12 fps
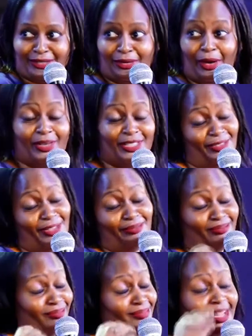So
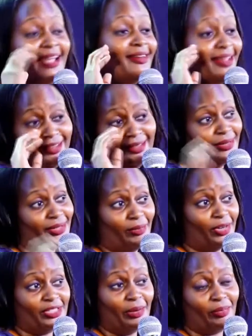I hadn't thought
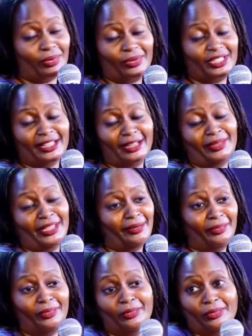about approaching. I'm like,
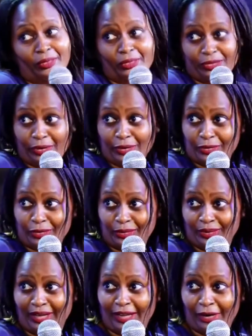who is going to
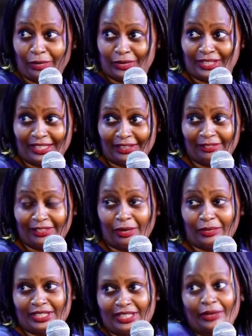allow to sell flour
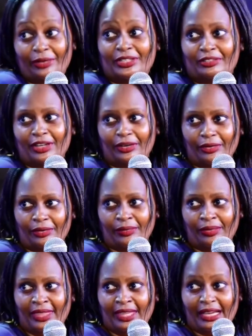which they don't even know
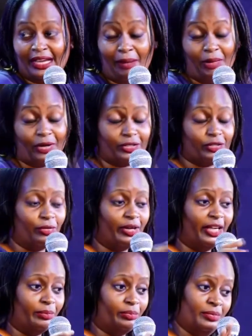about? So when
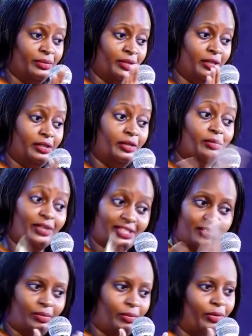he
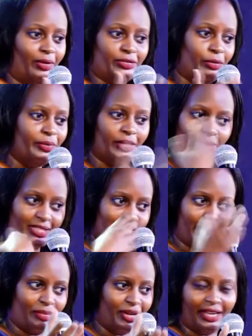was open, he was
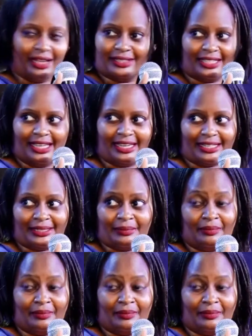like, bring, I'll sell it.